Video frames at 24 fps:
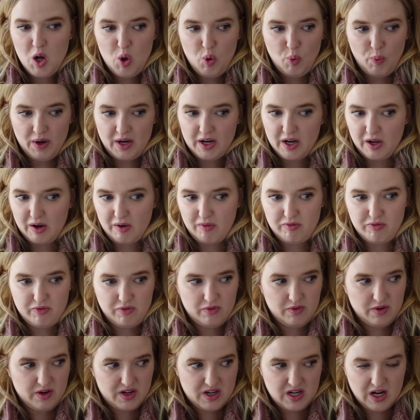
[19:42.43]
we could have
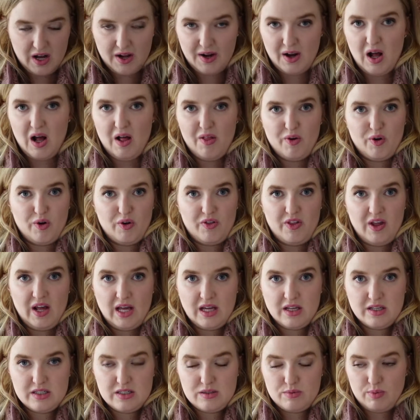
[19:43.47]
done other
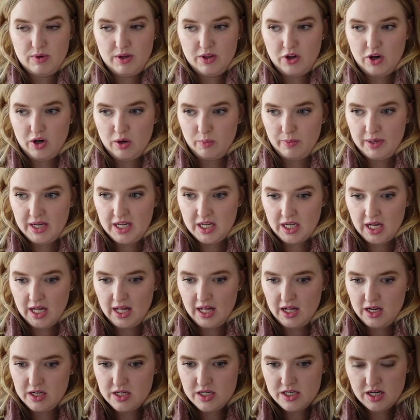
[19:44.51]
things with our
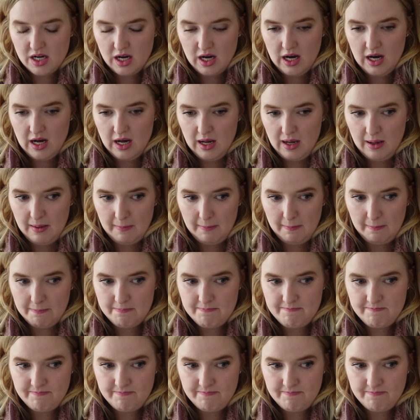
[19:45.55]
weekend, and